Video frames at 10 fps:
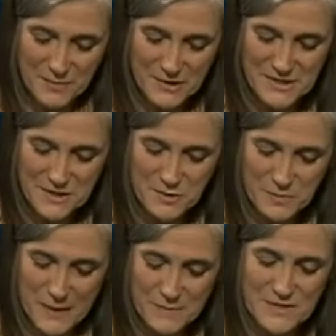President
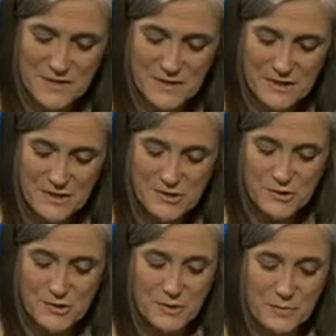Obama said the
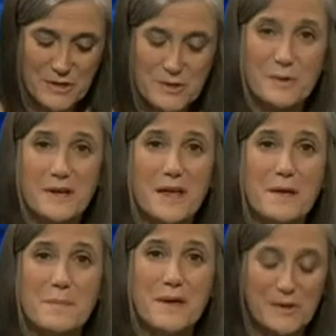nation should be doing a
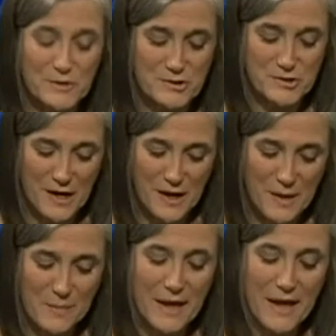better
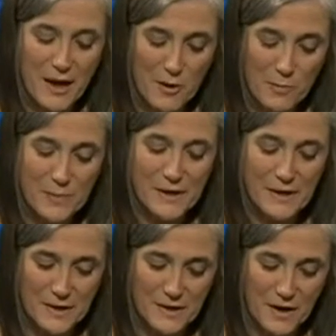job
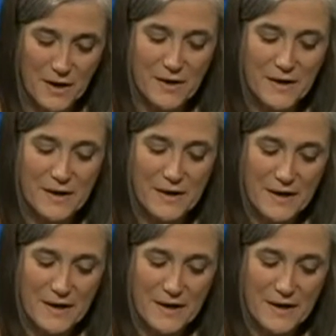helping young